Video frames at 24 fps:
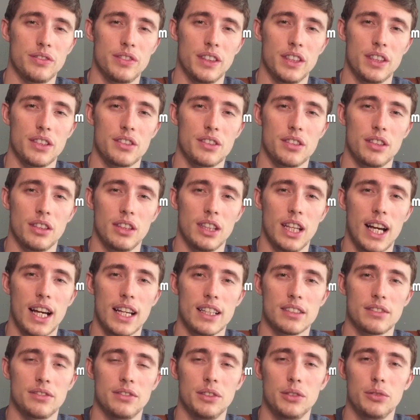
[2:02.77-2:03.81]
finish the
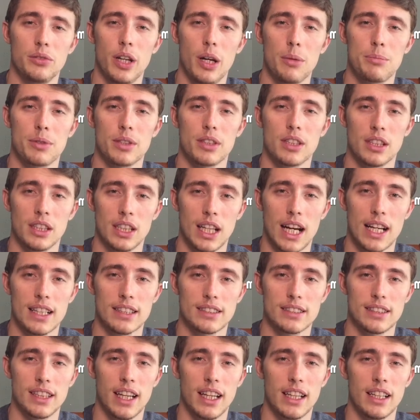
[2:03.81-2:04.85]
last few reps of the
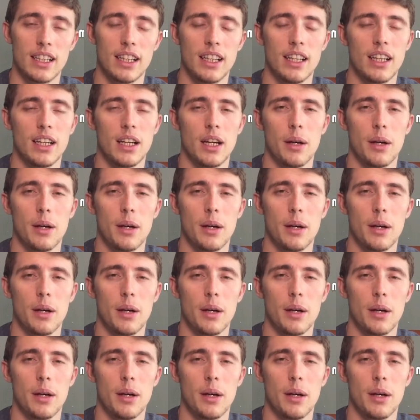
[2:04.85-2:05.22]
last set,